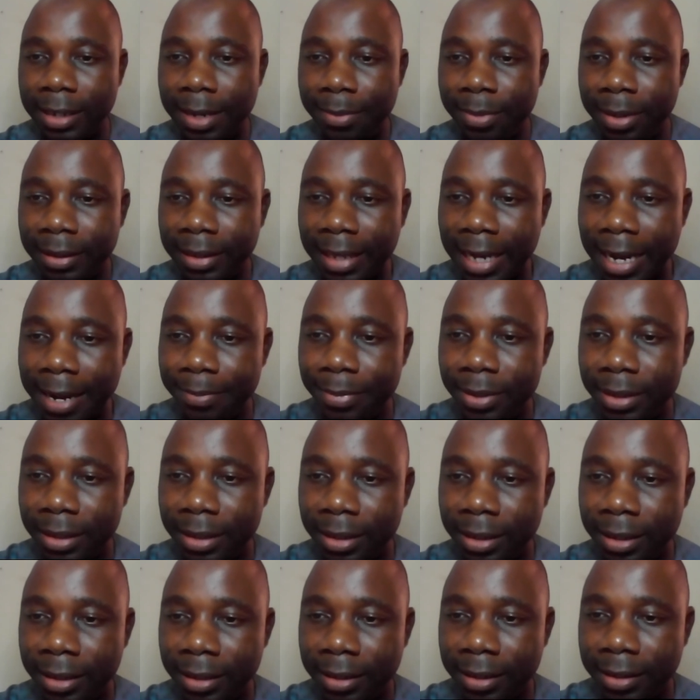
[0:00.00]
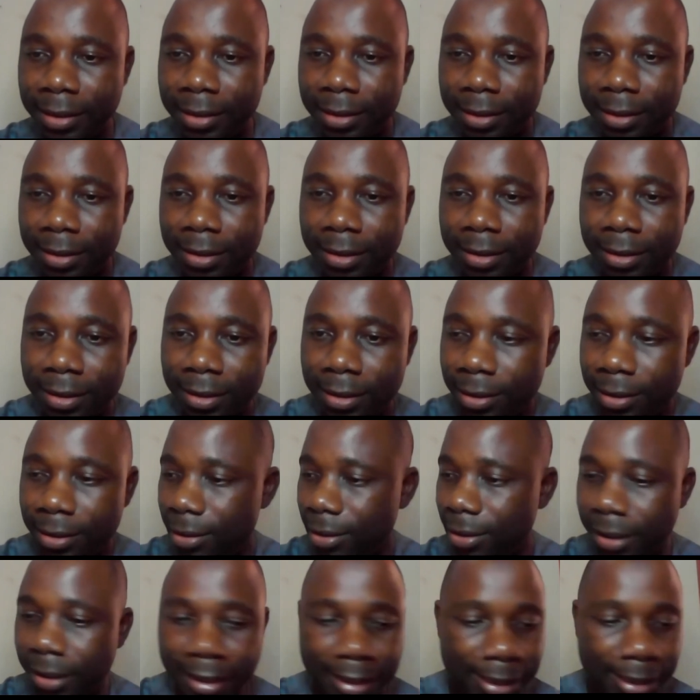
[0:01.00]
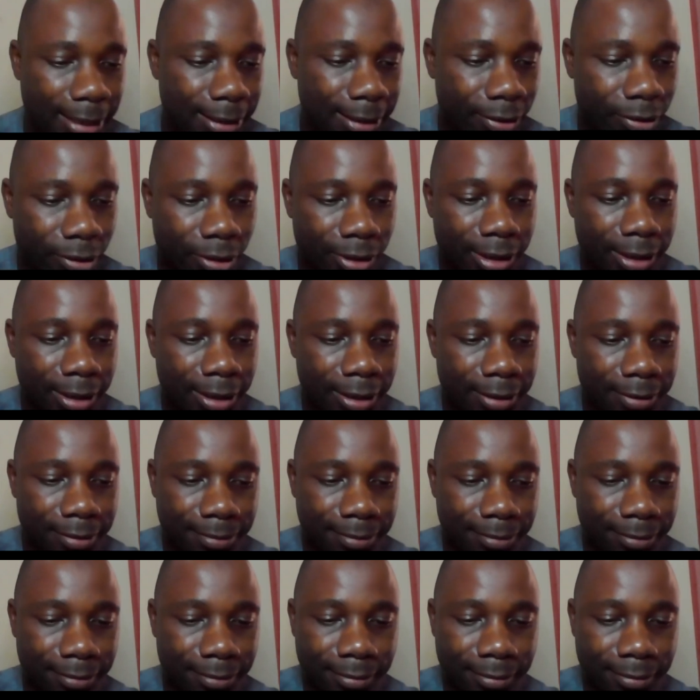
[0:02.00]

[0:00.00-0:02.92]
let me type the case study.